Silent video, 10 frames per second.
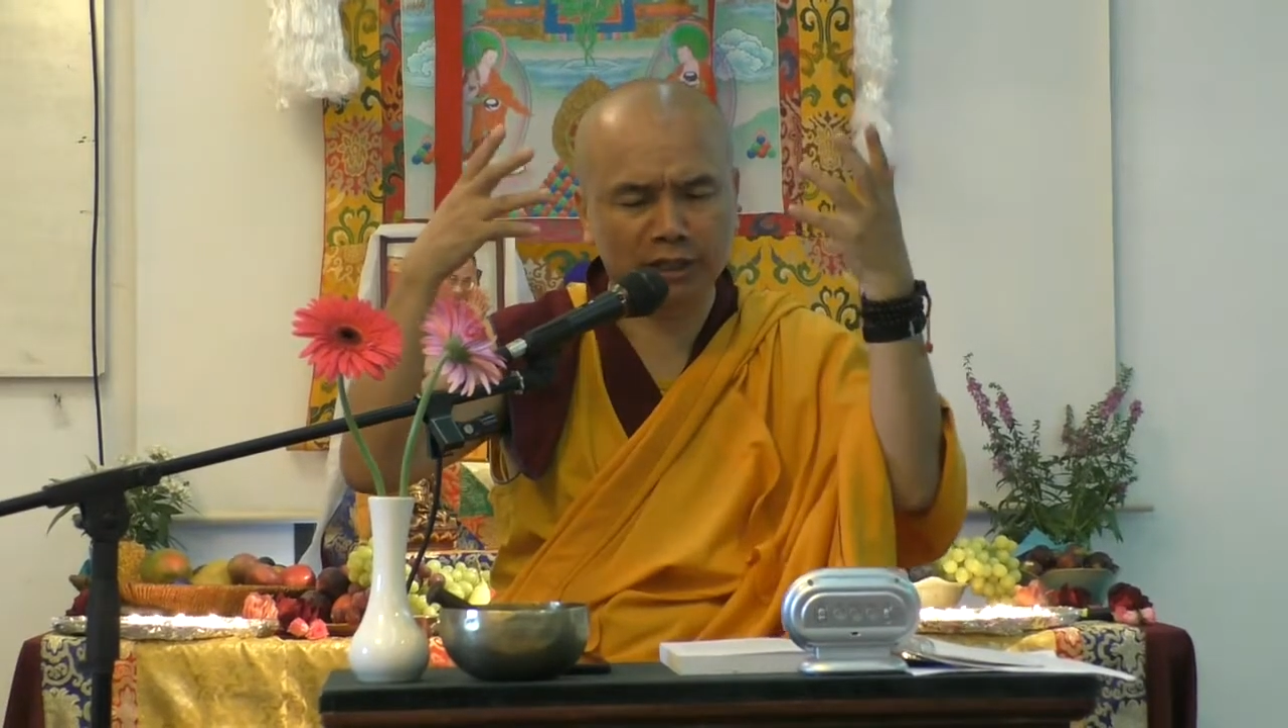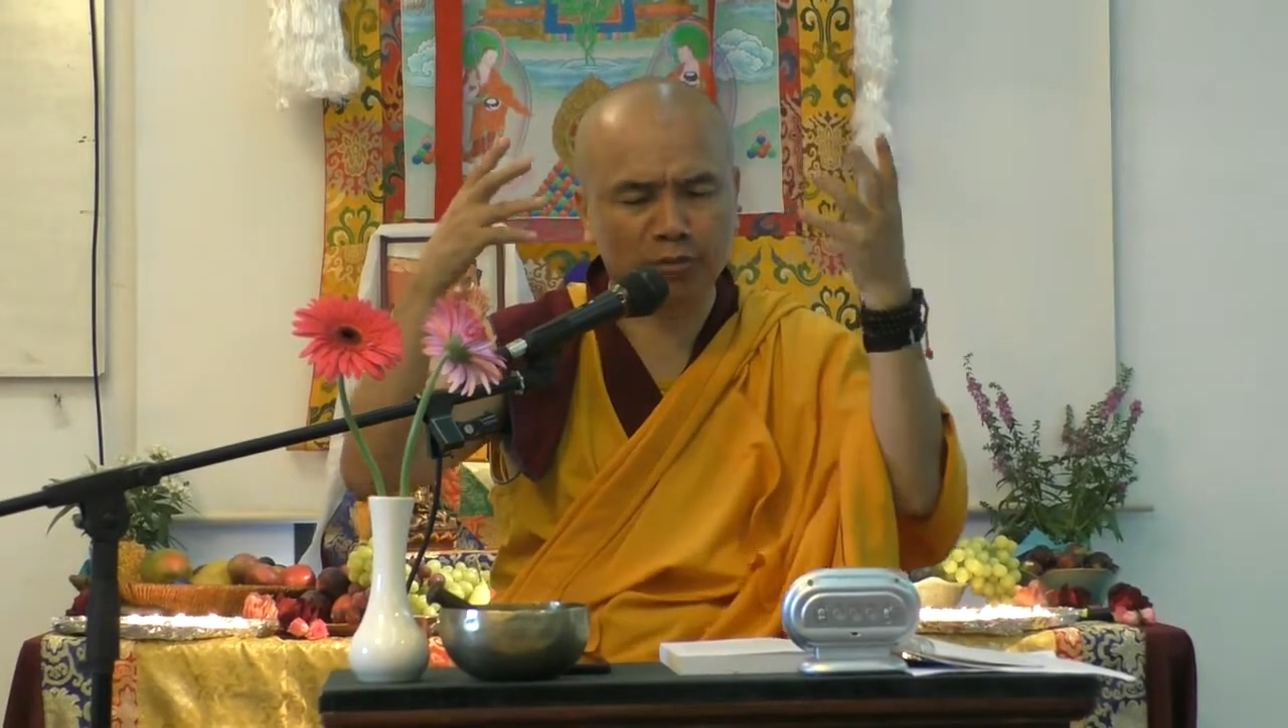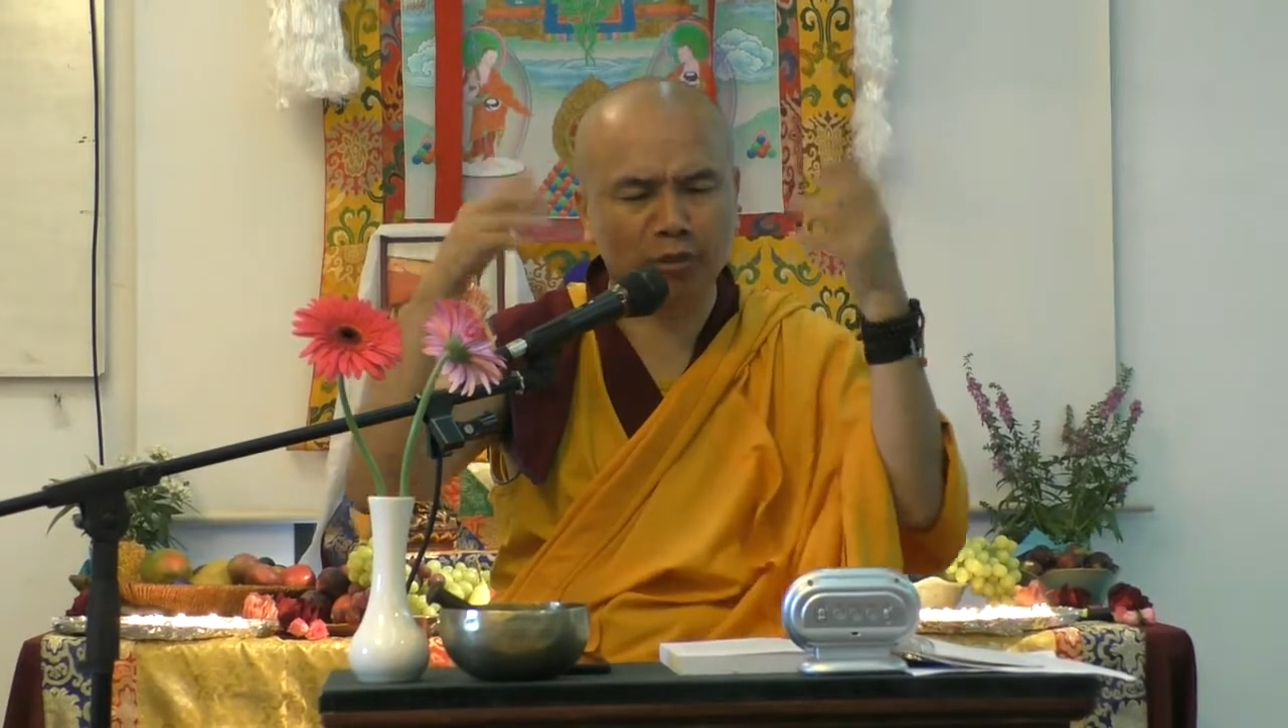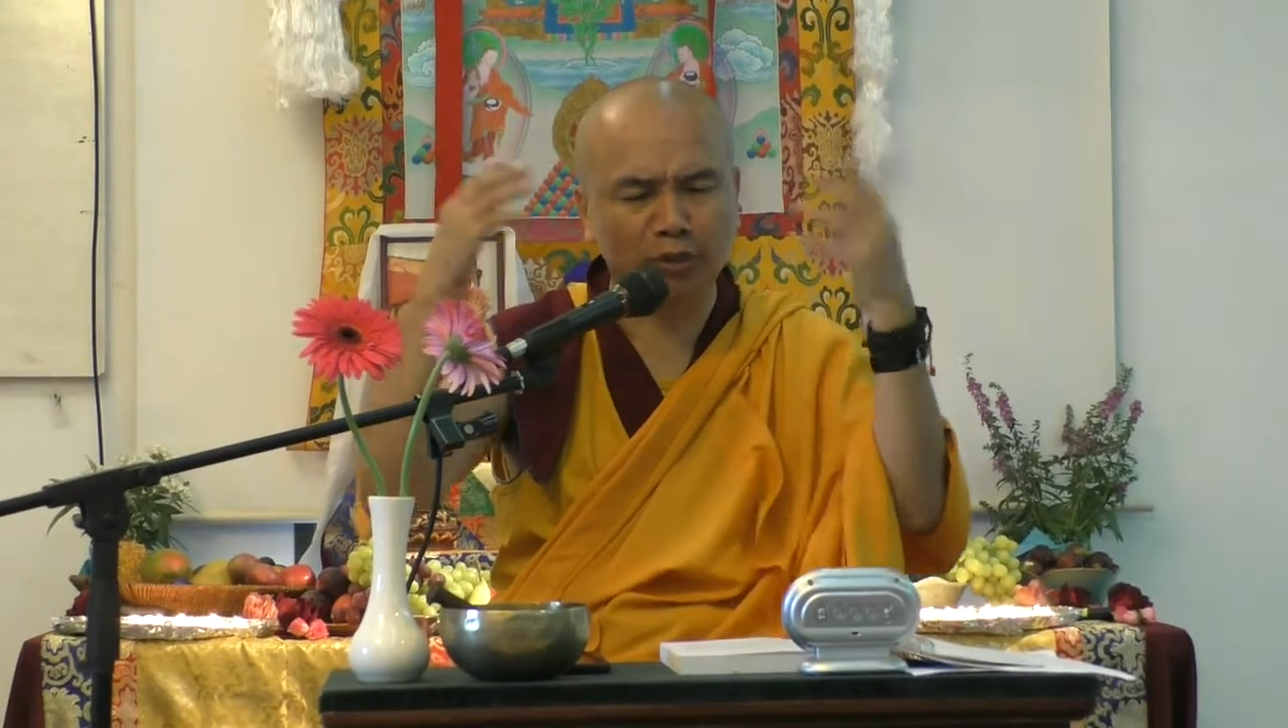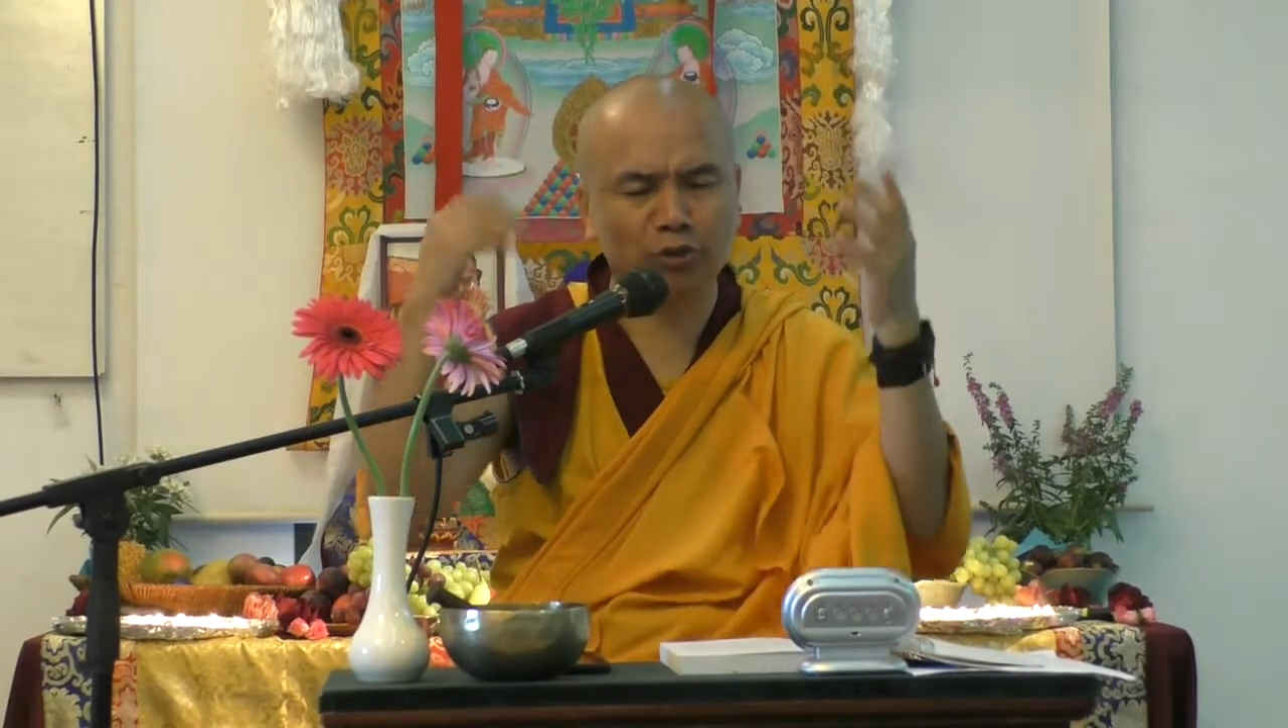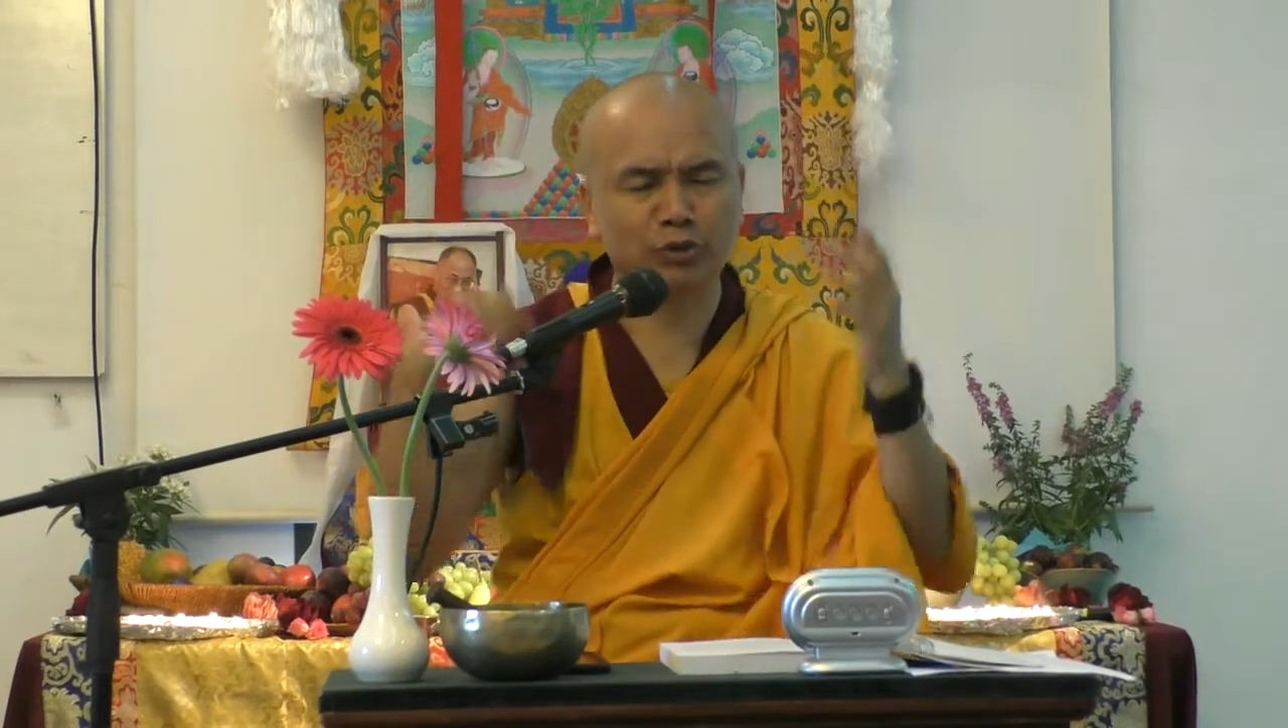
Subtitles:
The moment you